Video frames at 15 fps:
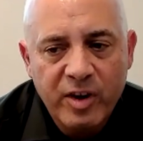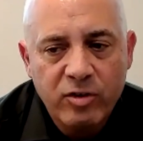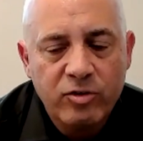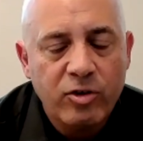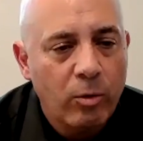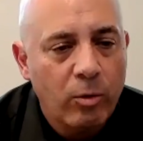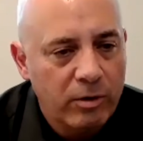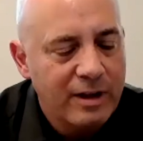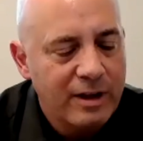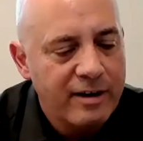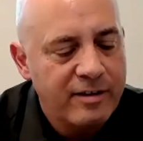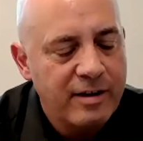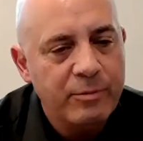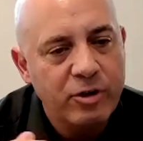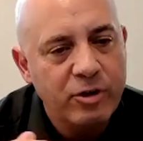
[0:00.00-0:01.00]
So a lot of
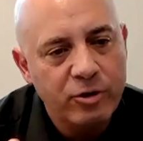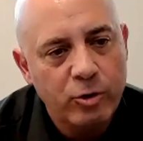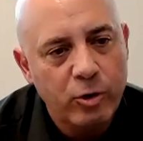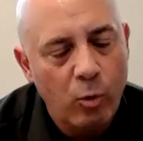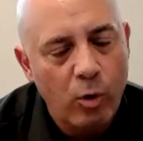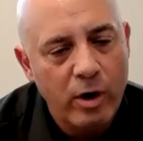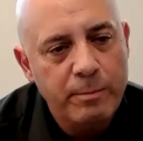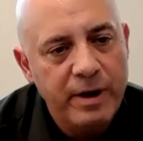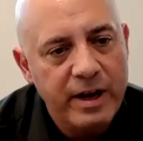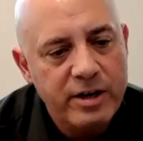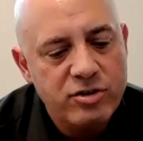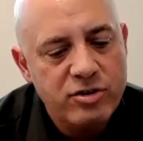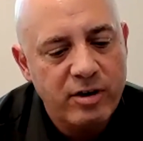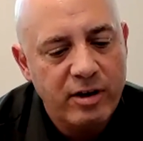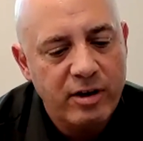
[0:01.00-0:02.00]
times they'll do a
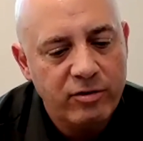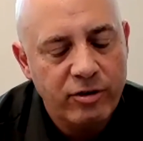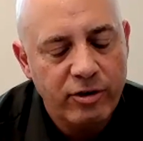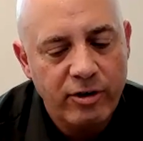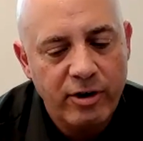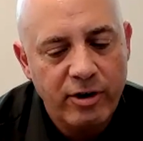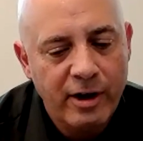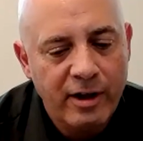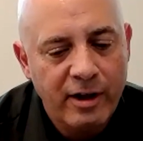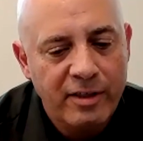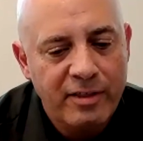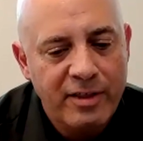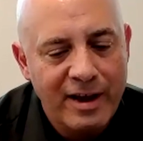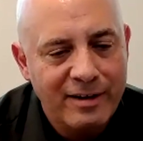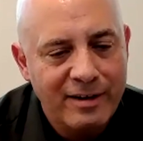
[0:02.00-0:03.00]
one-page teaser
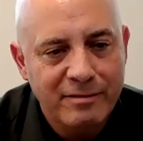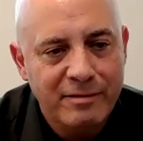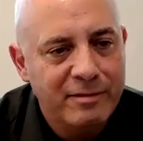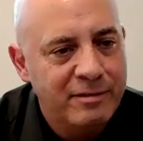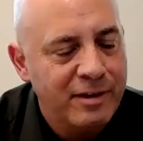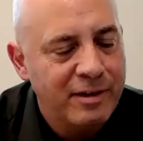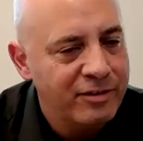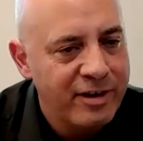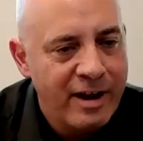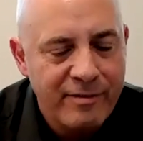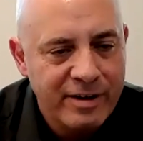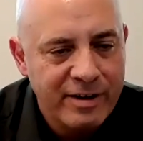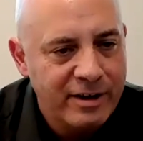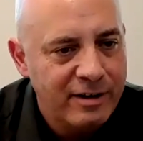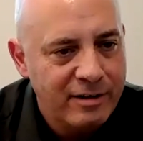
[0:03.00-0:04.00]
that doesn't have
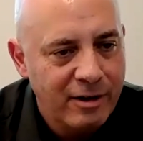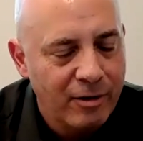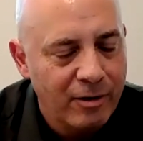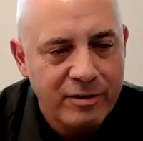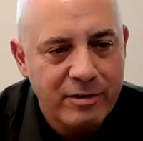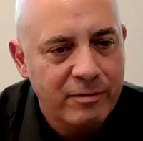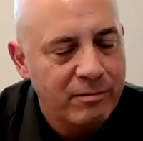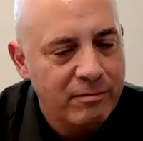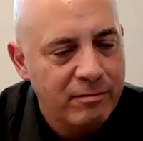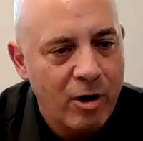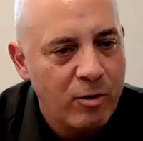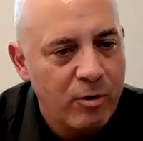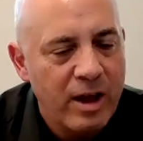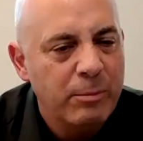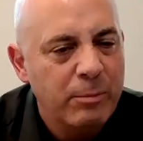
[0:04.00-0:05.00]
any, you know,
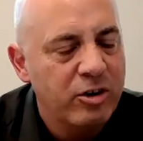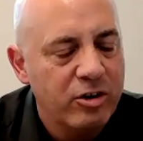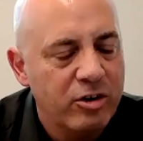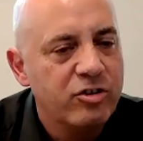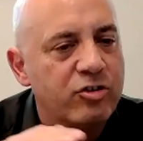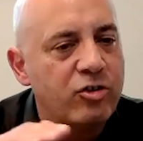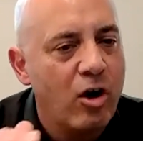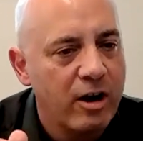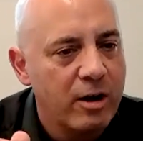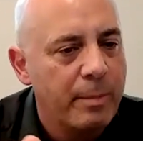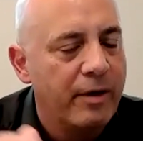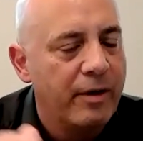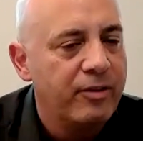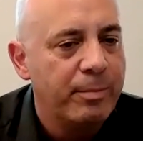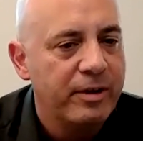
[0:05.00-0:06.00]
no names. It'll just talk
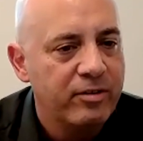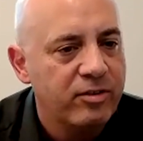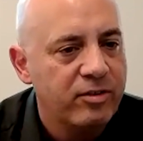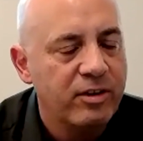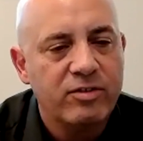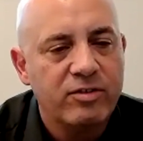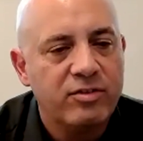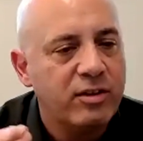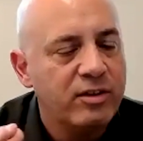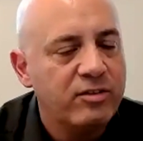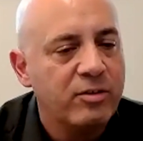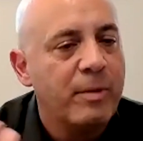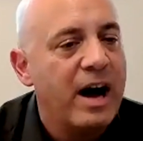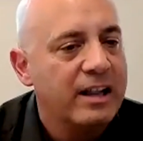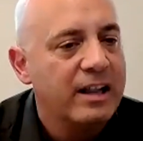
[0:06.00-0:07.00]
about the business,
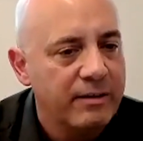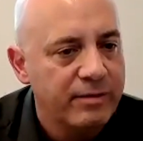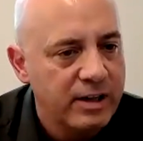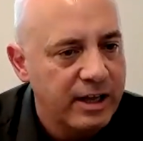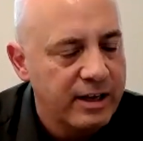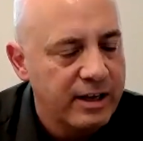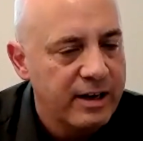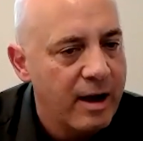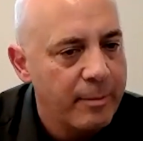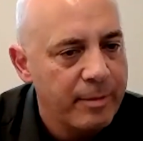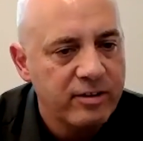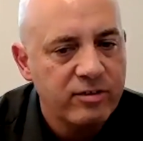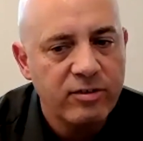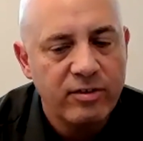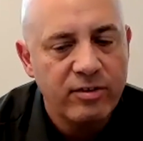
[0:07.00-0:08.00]
some high-level
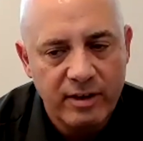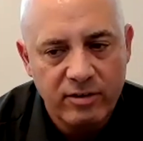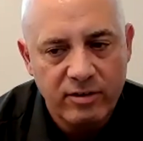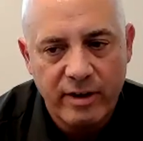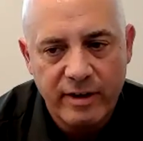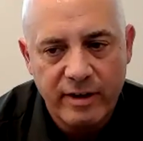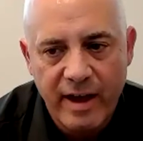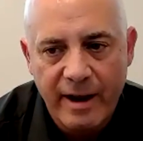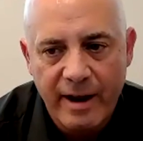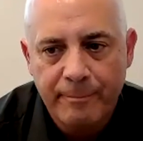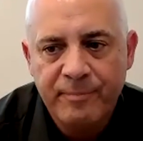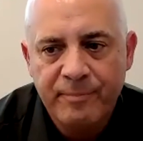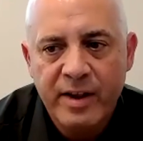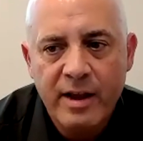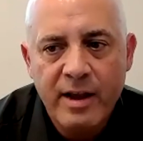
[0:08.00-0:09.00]
economics, things like that.
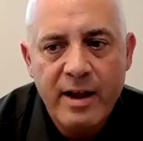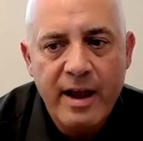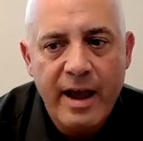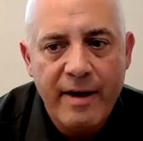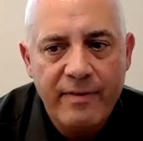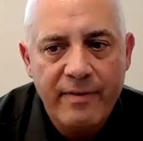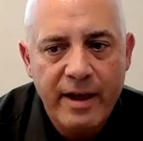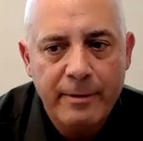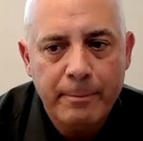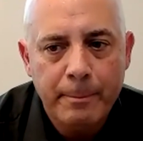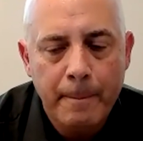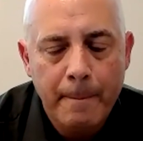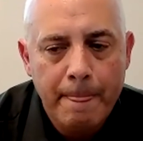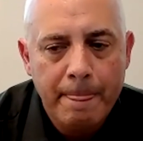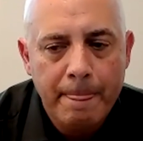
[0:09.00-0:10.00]
And then
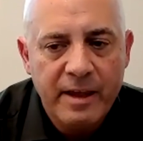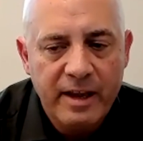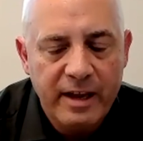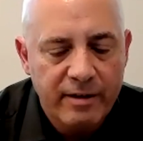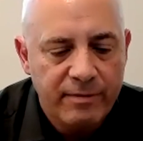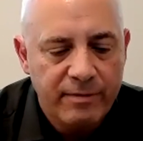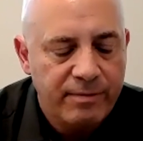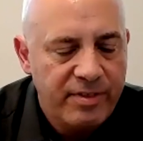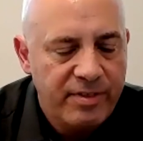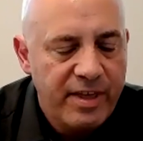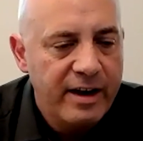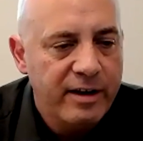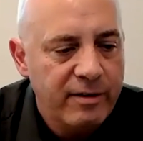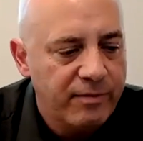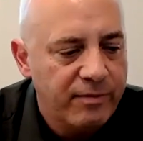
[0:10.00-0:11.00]
if
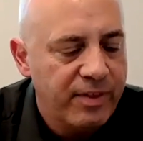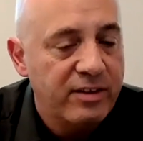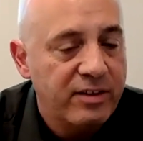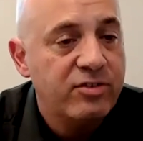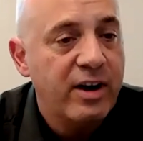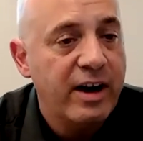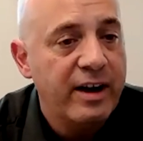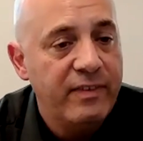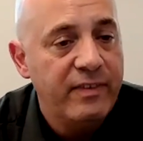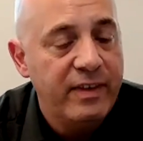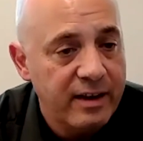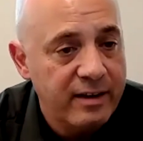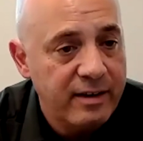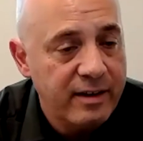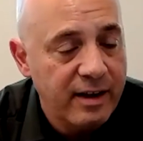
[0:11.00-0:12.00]
they sign the
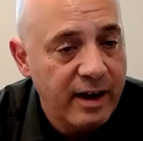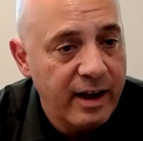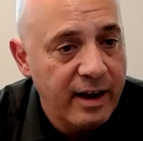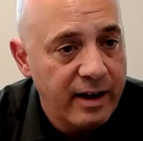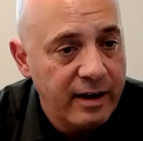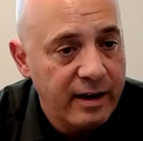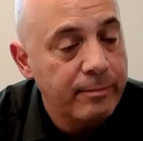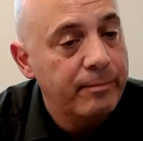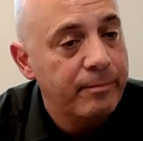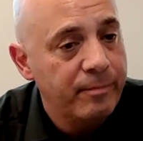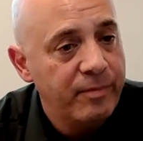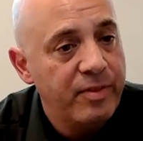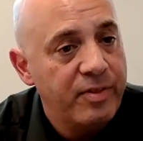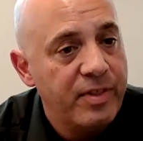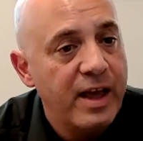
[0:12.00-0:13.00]
NDA,
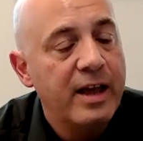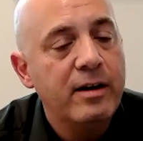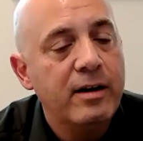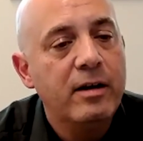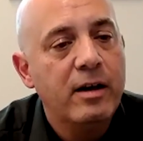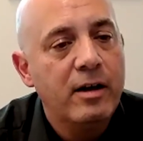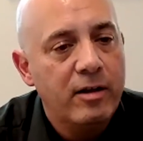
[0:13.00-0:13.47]
then